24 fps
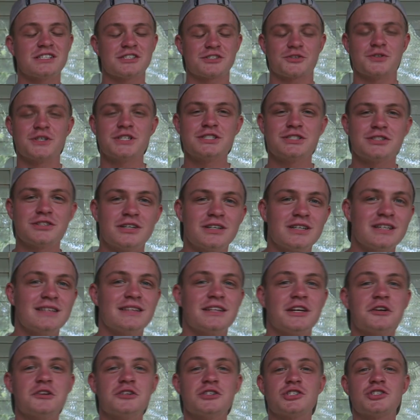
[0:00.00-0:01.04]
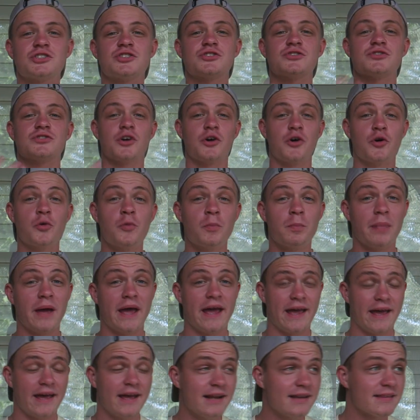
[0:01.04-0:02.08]
I screenshotted, they're just so
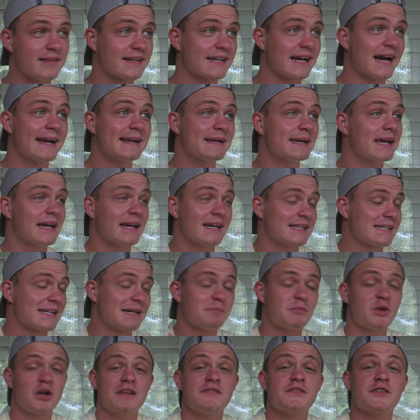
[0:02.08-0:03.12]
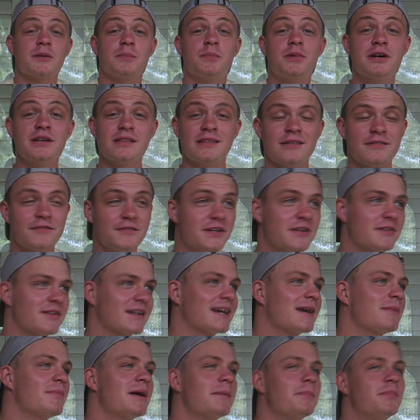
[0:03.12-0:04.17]
bad. Like, I'm not even gonna put in a video.
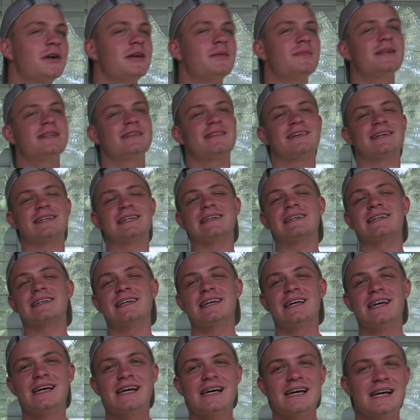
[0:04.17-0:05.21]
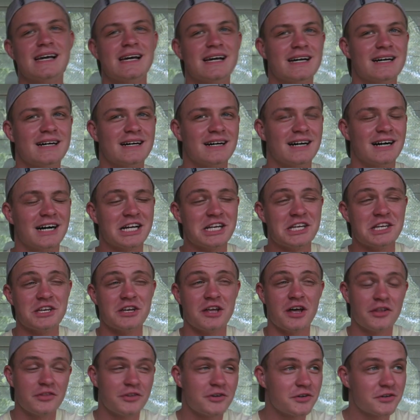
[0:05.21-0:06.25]
Like, I might put them in, like,
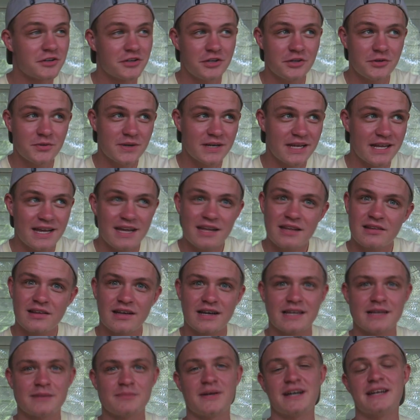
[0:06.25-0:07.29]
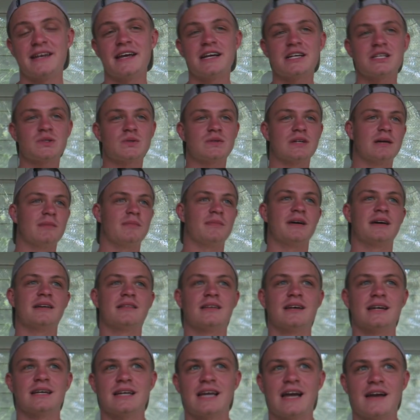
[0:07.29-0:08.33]
another Q&A. Like, my next one, I might,
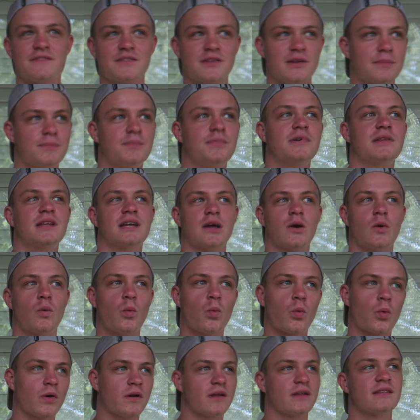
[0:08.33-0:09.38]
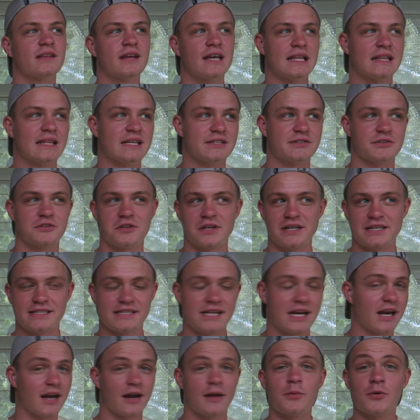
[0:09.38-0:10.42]
like, have to put, like, a warning that these are, like,
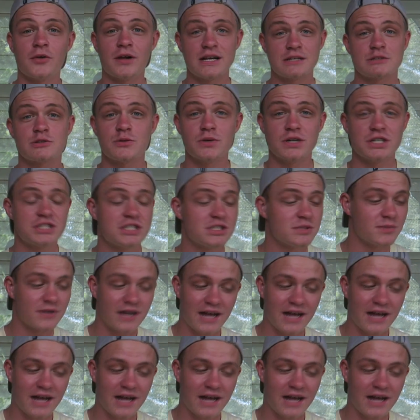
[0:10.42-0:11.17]
terrible ass questions.